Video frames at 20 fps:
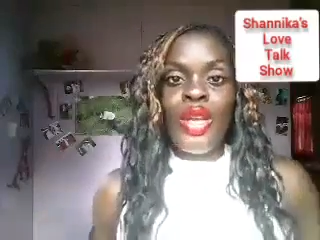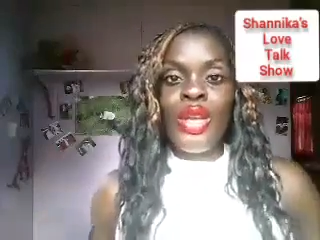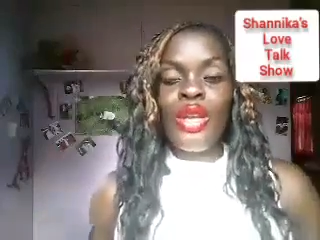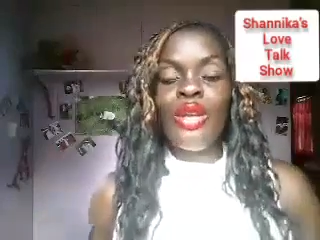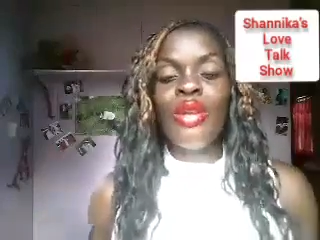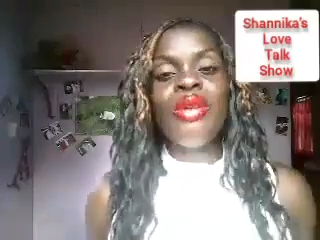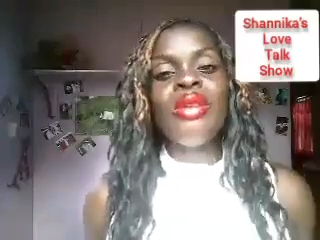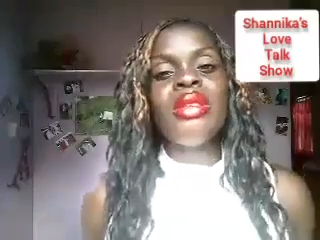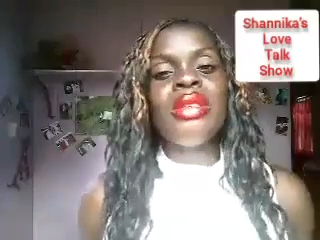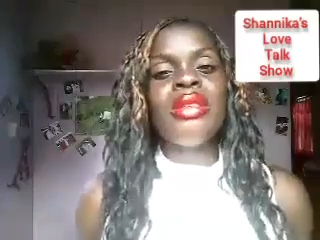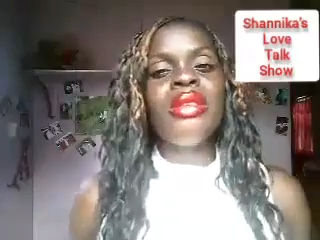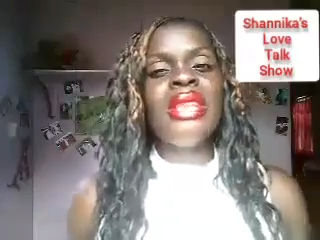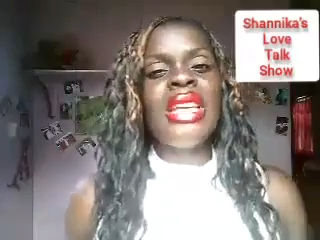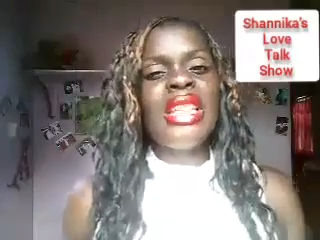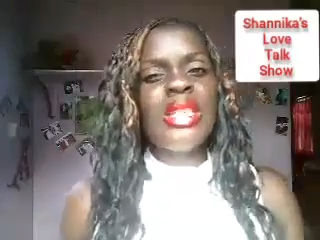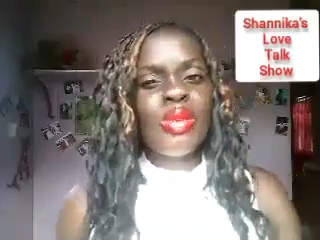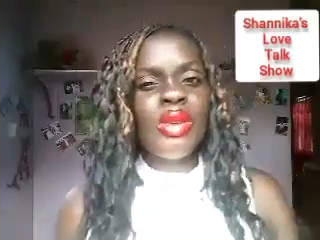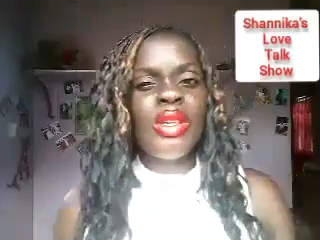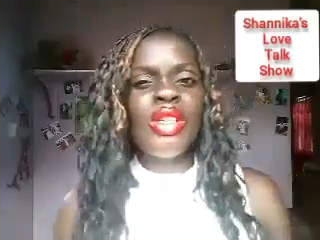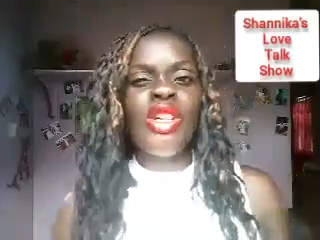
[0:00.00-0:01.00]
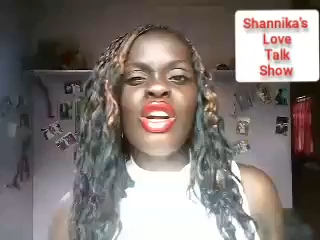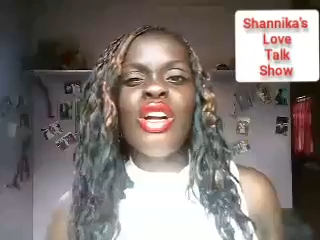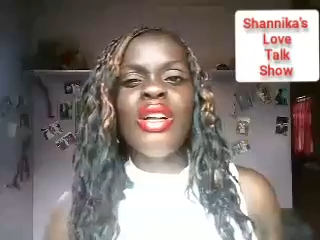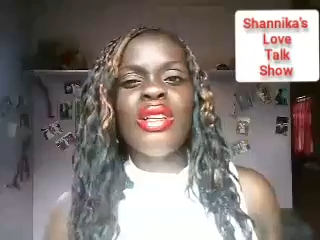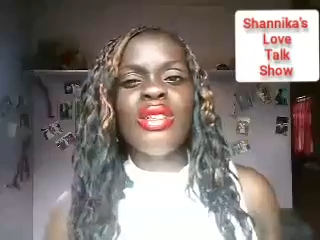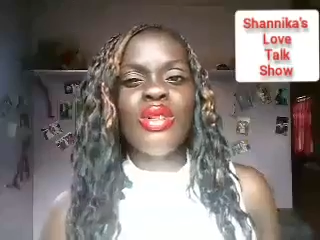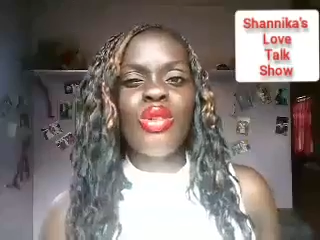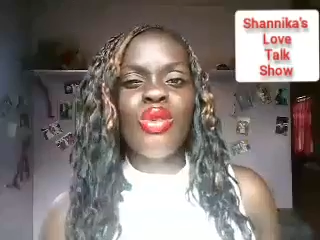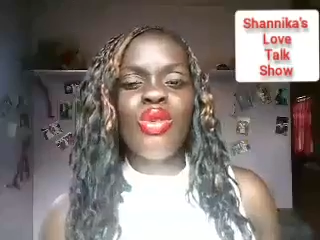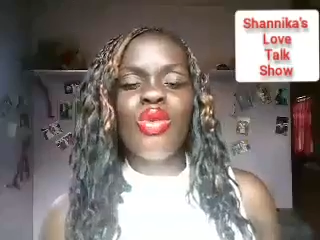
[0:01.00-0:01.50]
you know so that's what
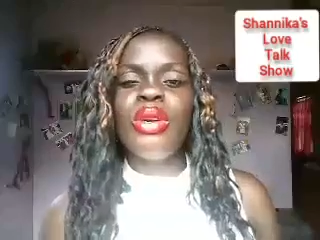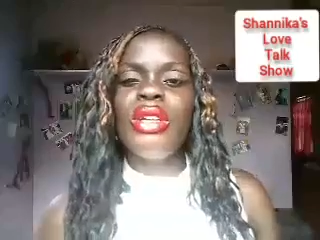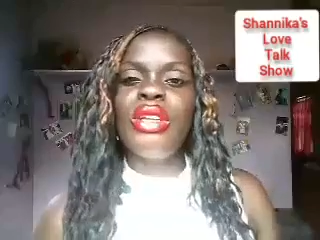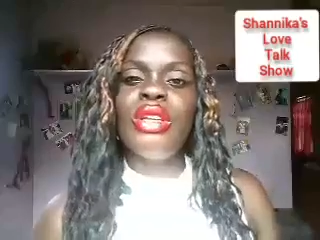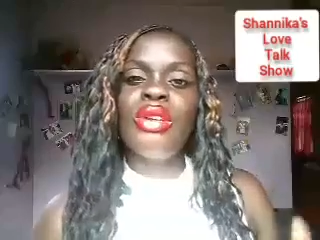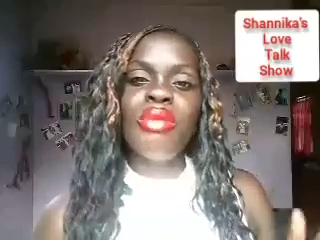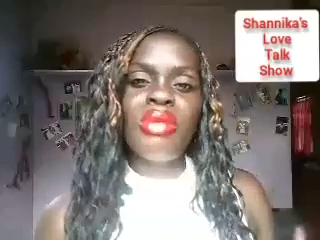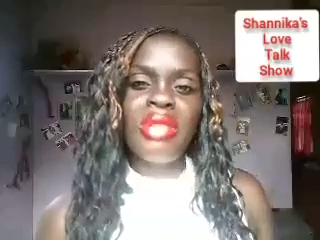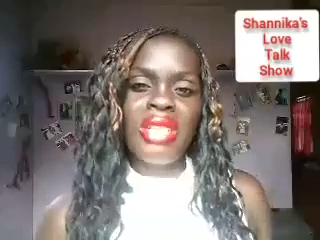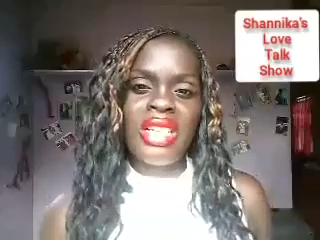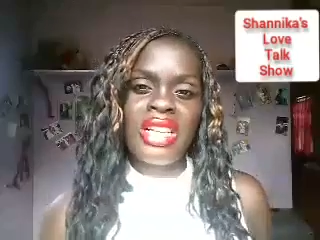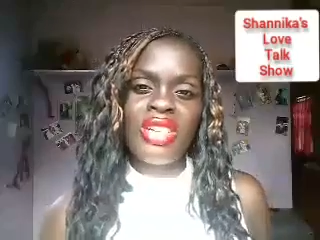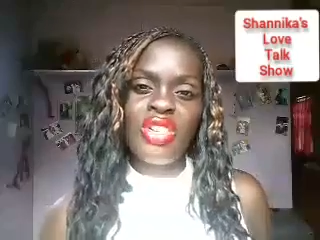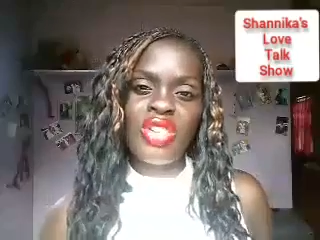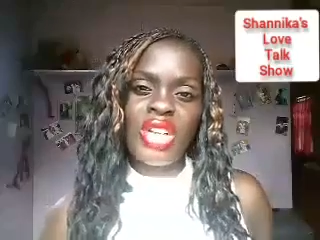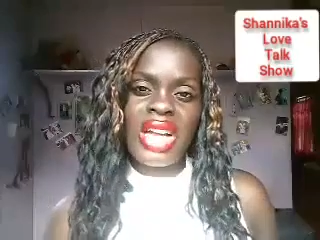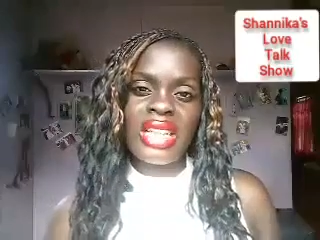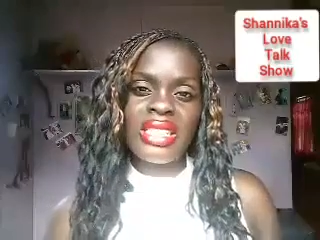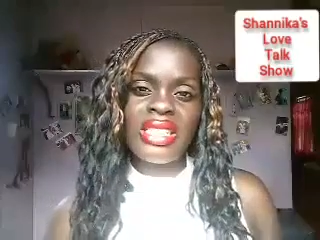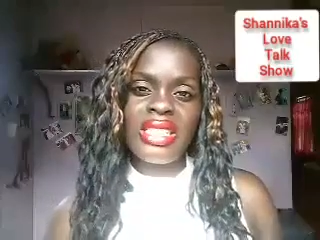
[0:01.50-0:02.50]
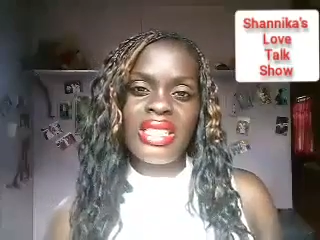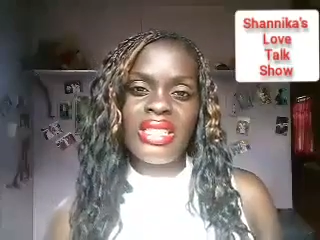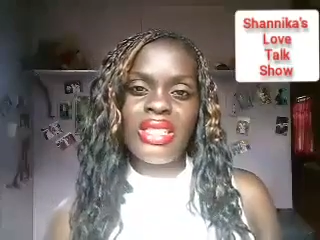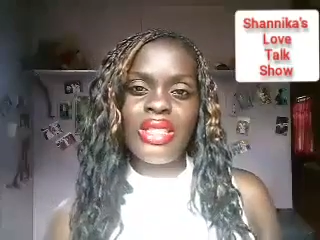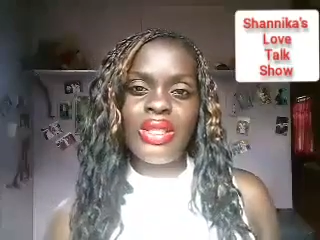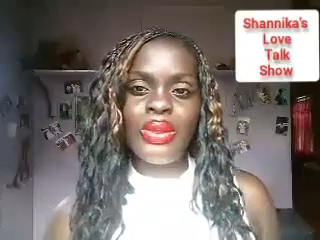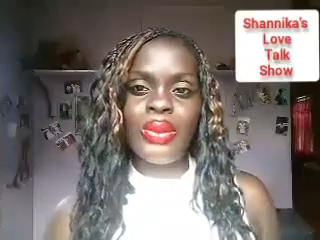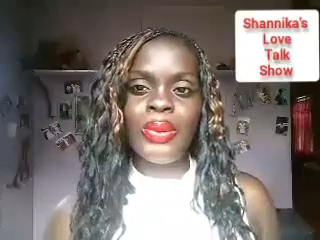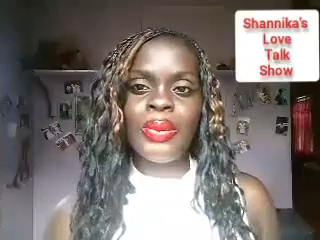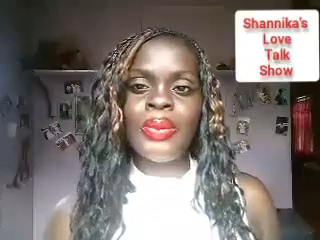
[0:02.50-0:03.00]
girls do when they're really attracted
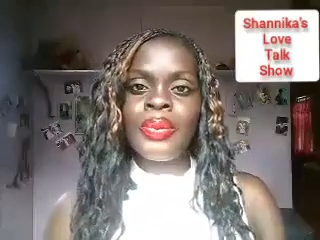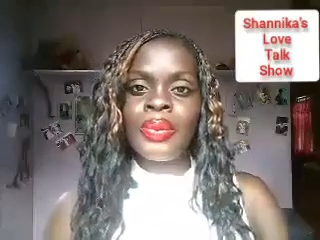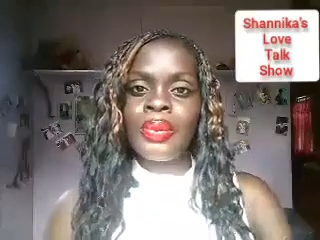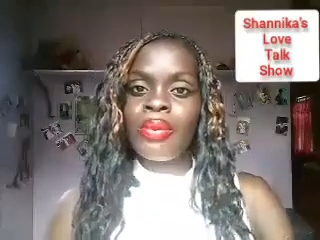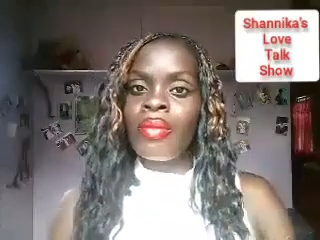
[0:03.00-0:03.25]
to you